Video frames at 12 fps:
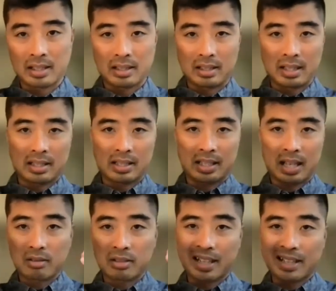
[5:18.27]
It
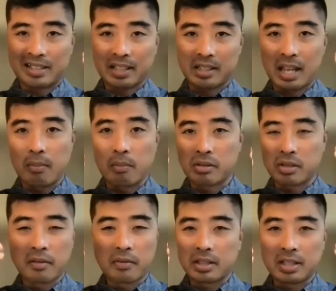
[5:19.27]
sounds like it's the same with
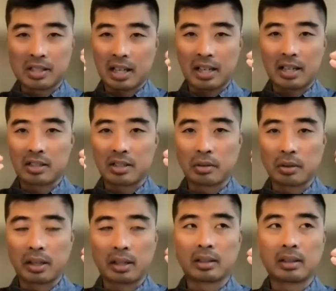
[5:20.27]
service designers
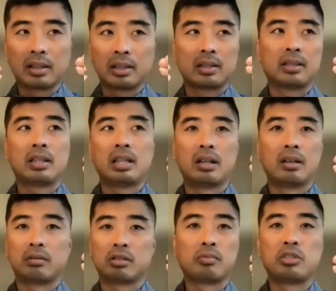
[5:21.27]
doing,
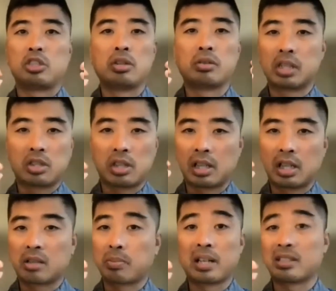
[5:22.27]
user
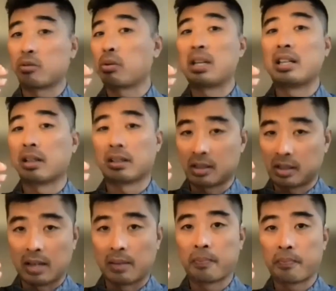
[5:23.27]
journeys, but it's really not the
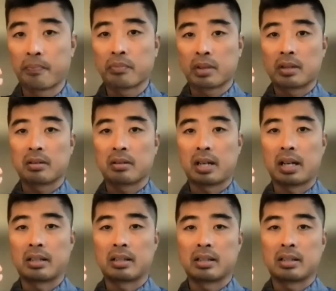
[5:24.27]
same,
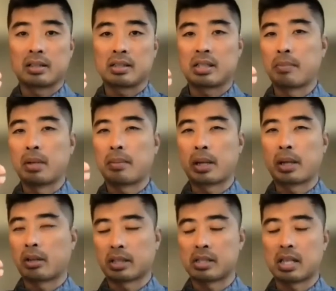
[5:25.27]
right? Similar, but
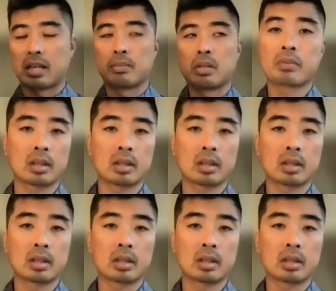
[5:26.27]
not the same.